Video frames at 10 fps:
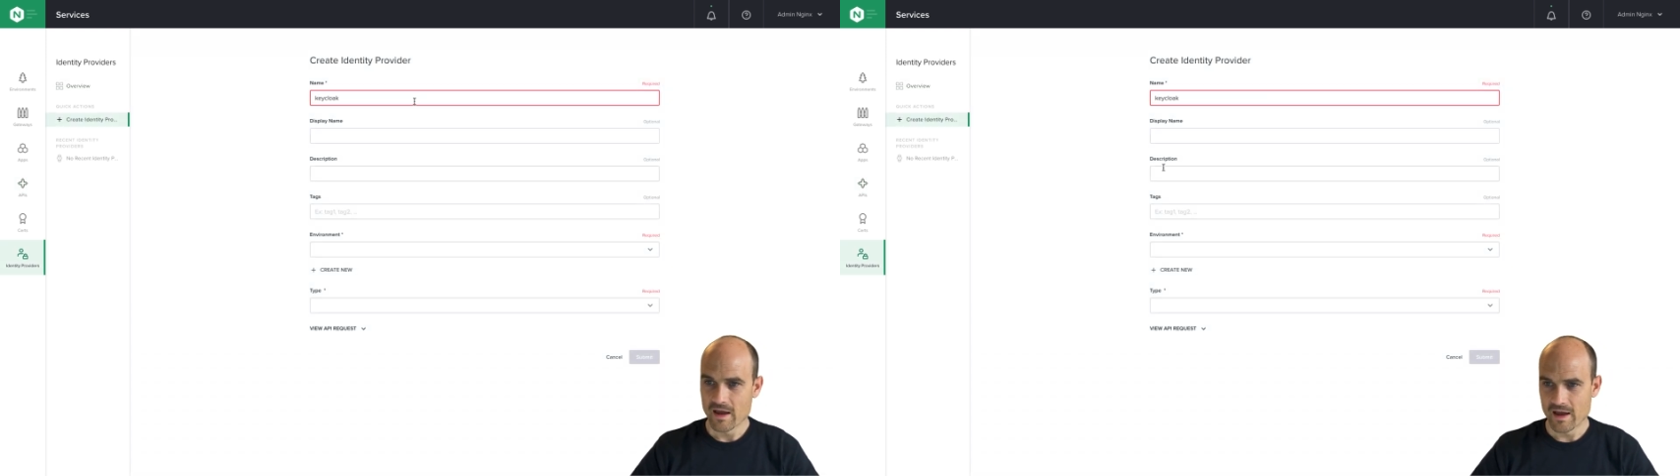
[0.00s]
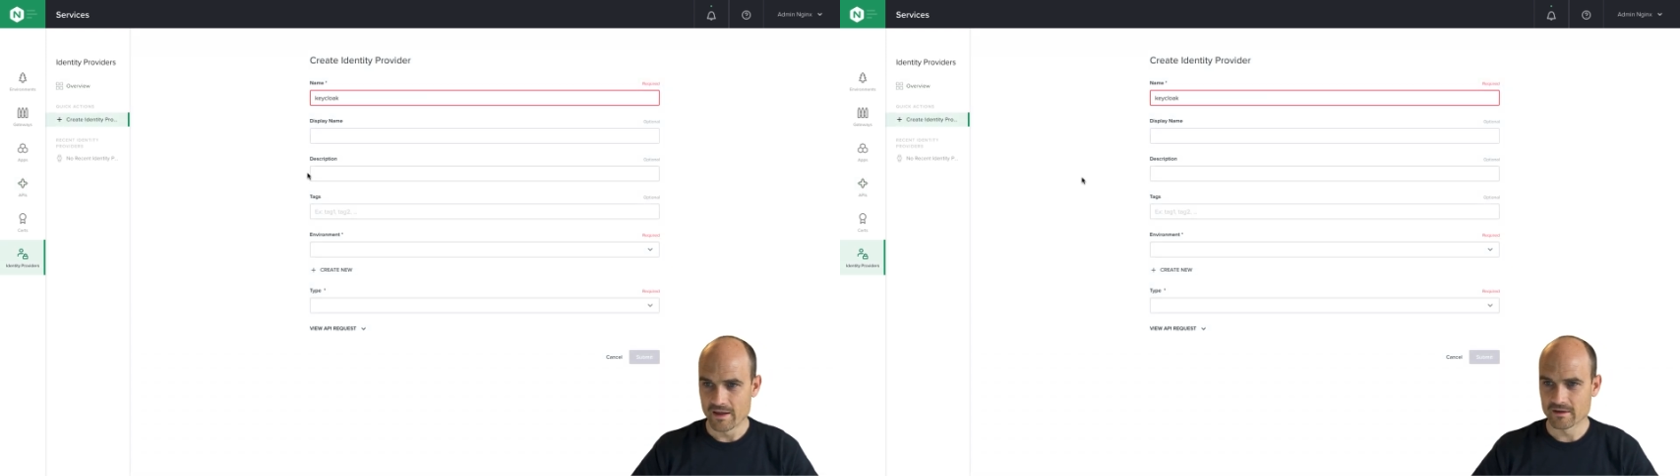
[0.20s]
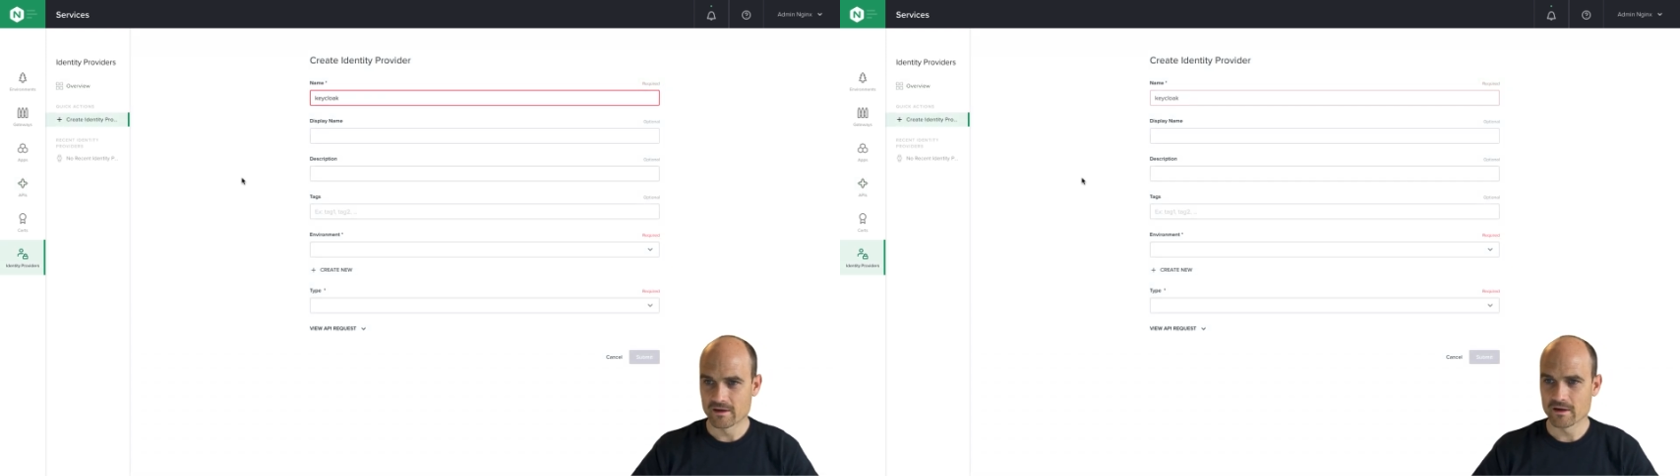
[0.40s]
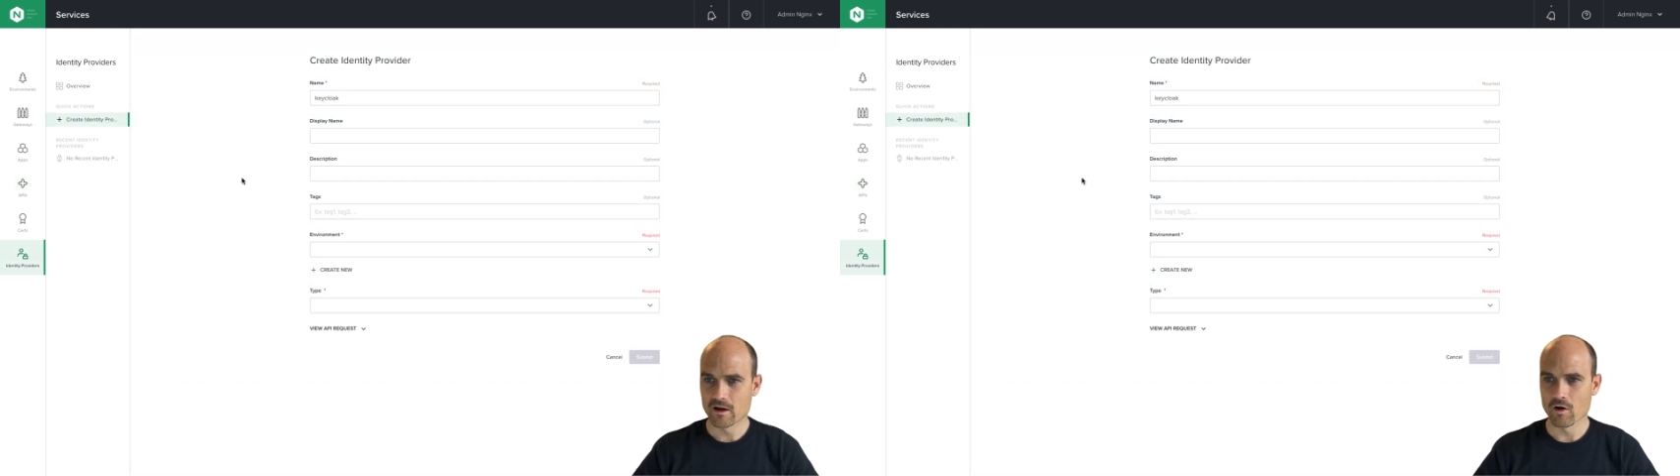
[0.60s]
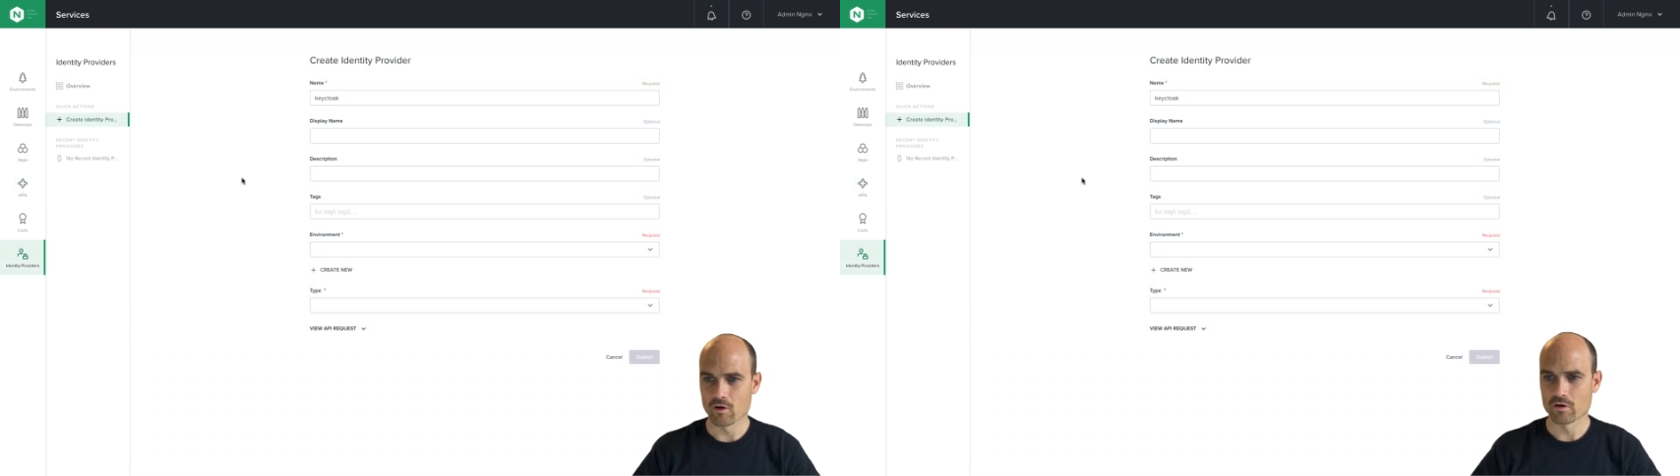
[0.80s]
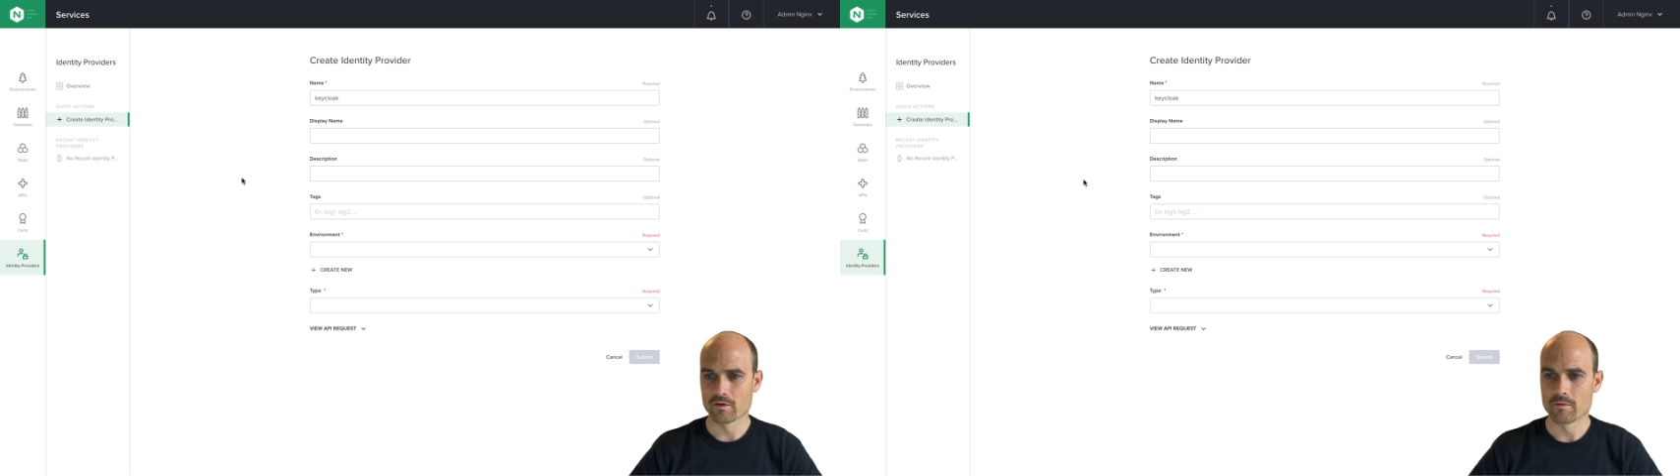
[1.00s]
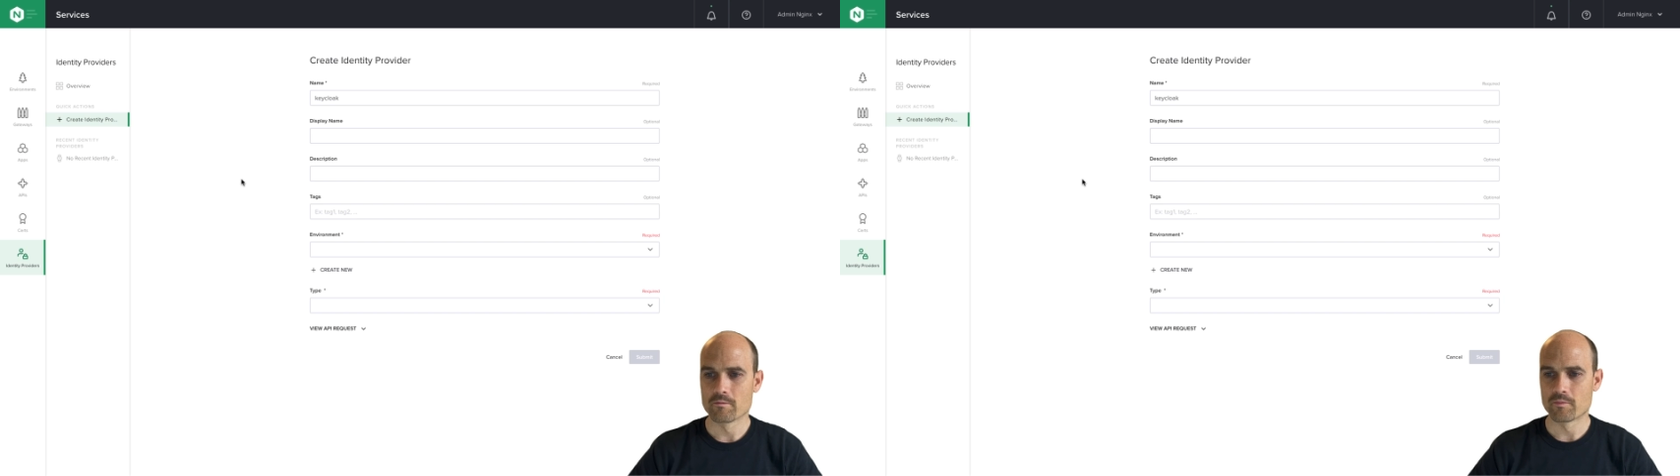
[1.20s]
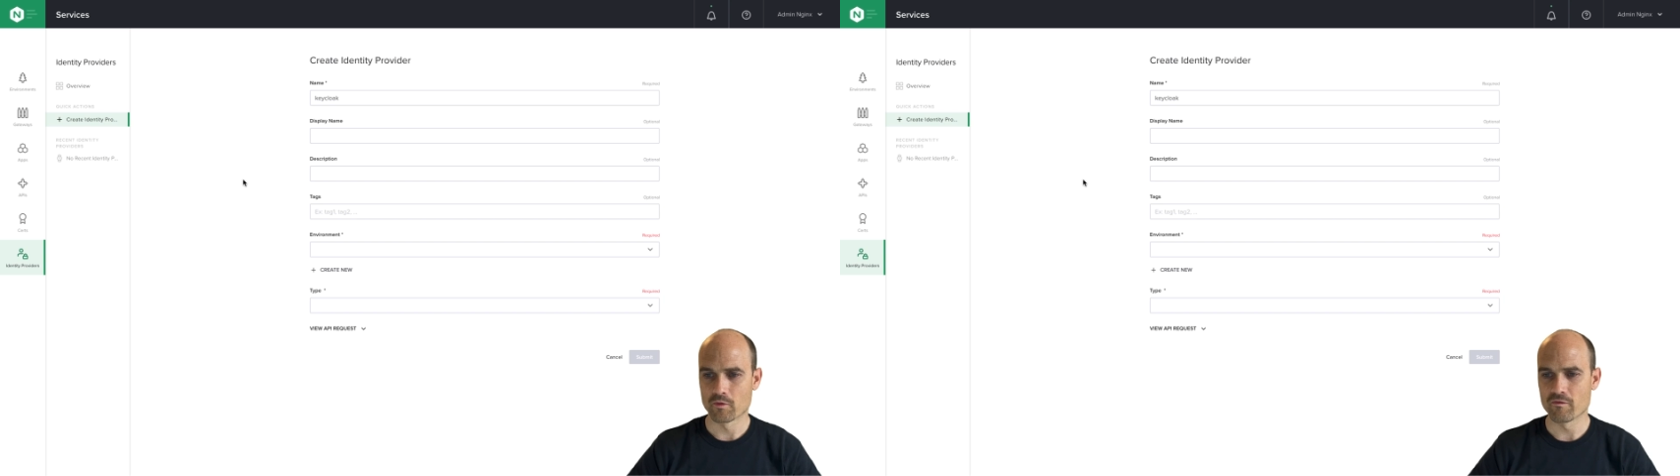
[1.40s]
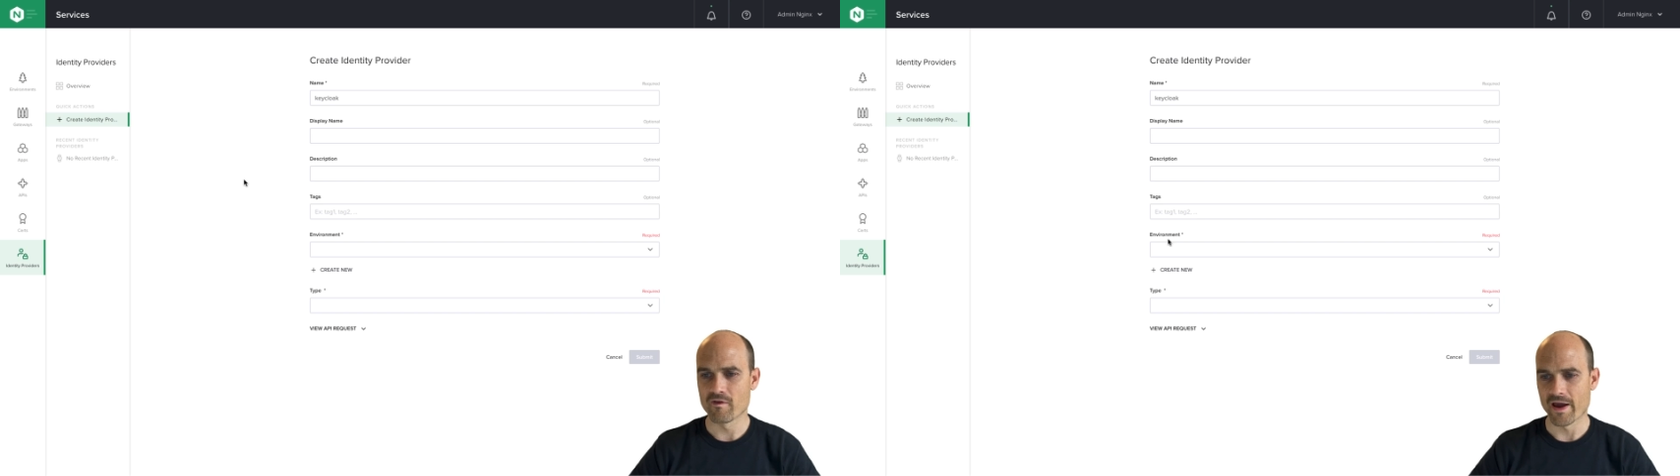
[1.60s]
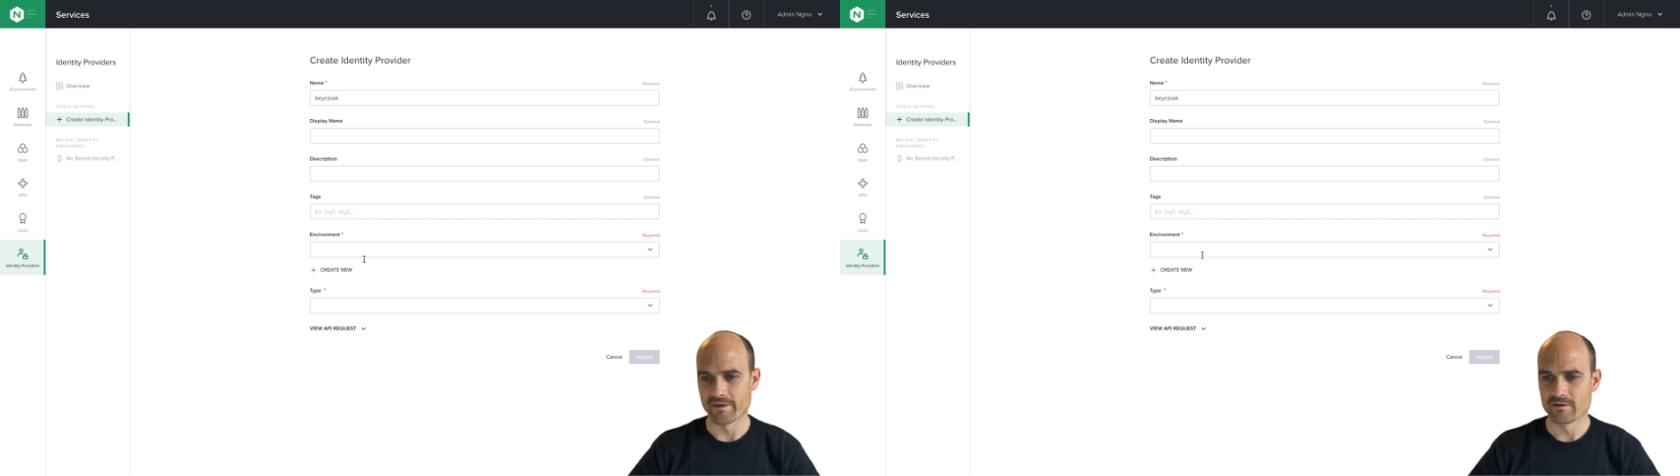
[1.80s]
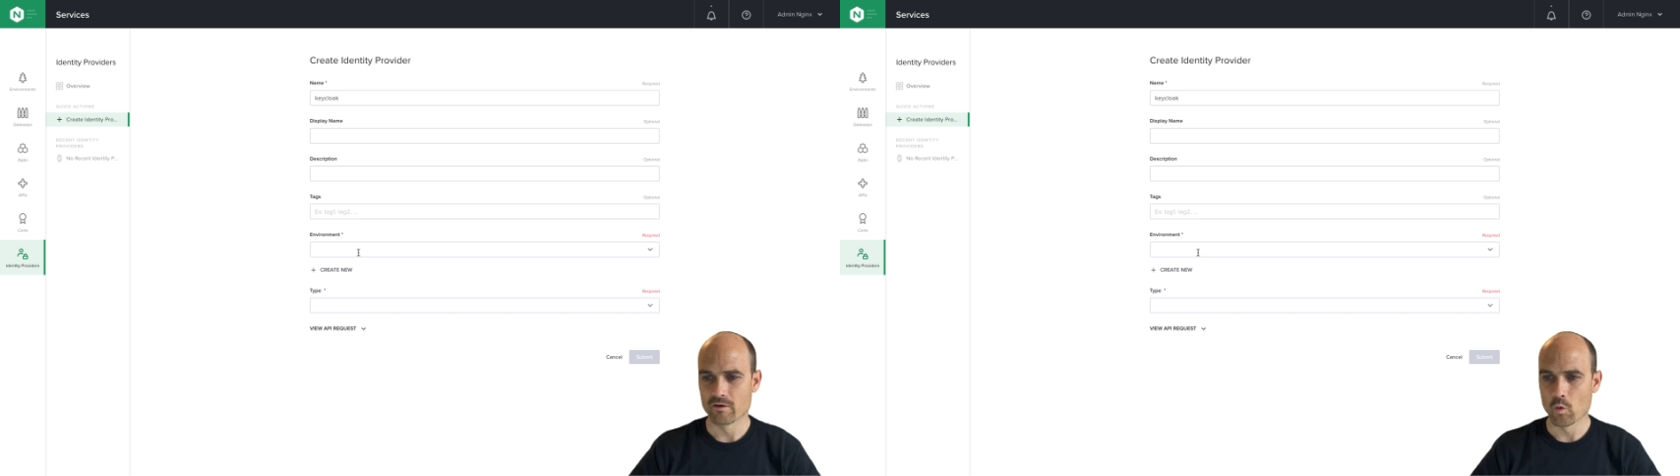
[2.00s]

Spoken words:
And Keycloak provide